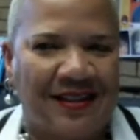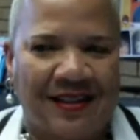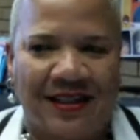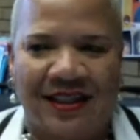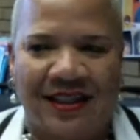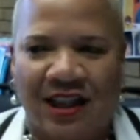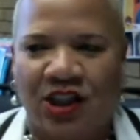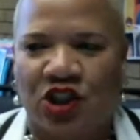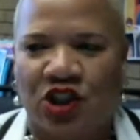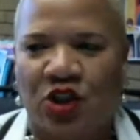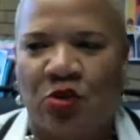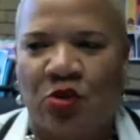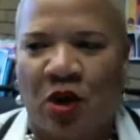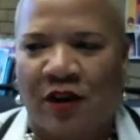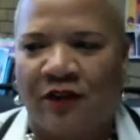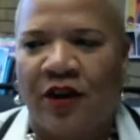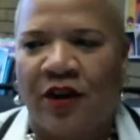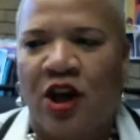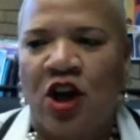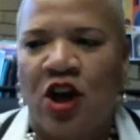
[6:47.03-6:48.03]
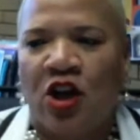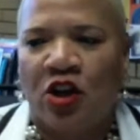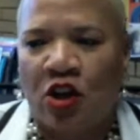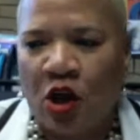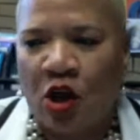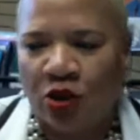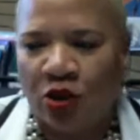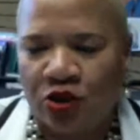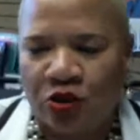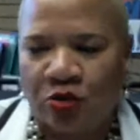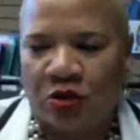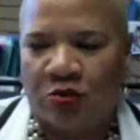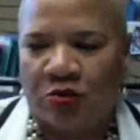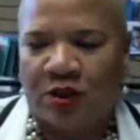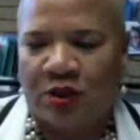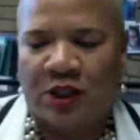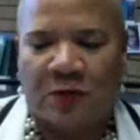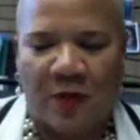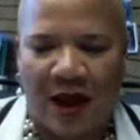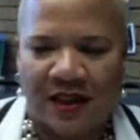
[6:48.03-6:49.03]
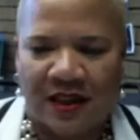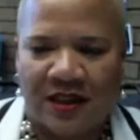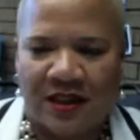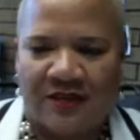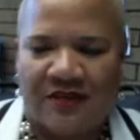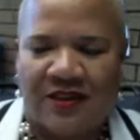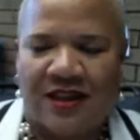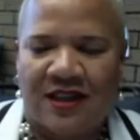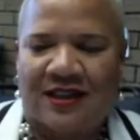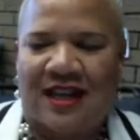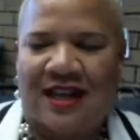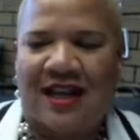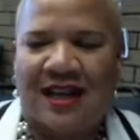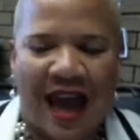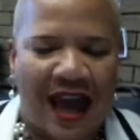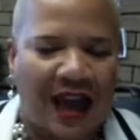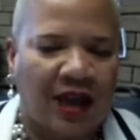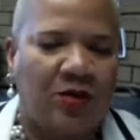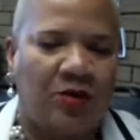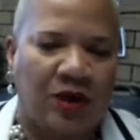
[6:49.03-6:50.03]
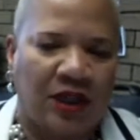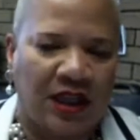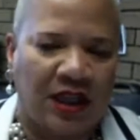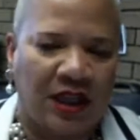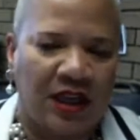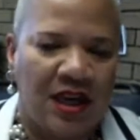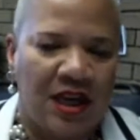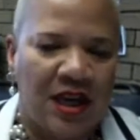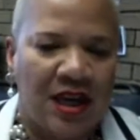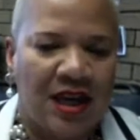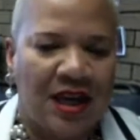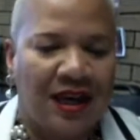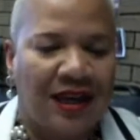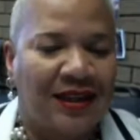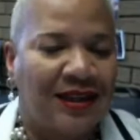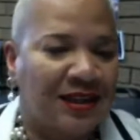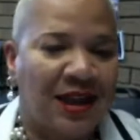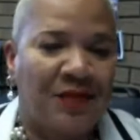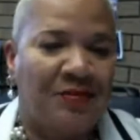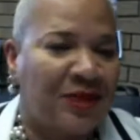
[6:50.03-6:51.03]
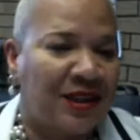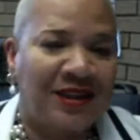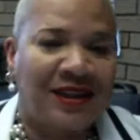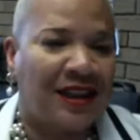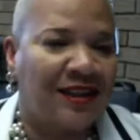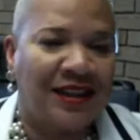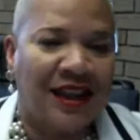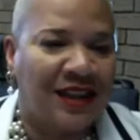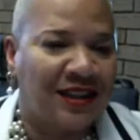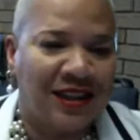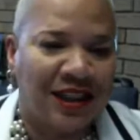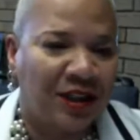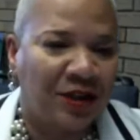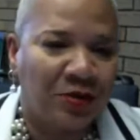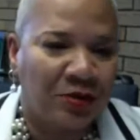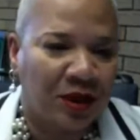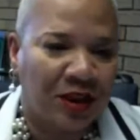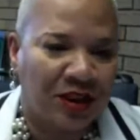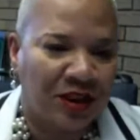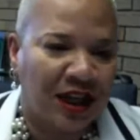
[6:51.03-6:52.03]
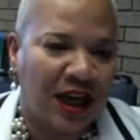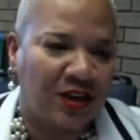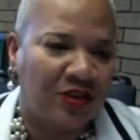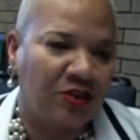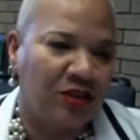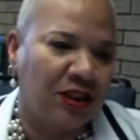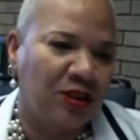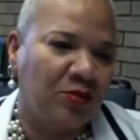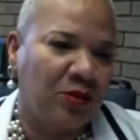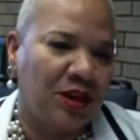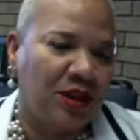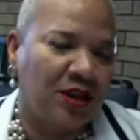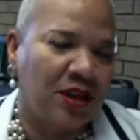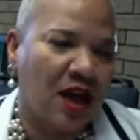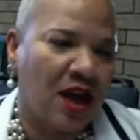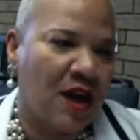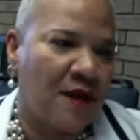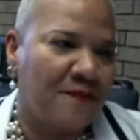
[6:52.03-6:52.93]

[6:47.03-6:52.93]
issue of cultural responsiveness and equity is something that they deal with, not only with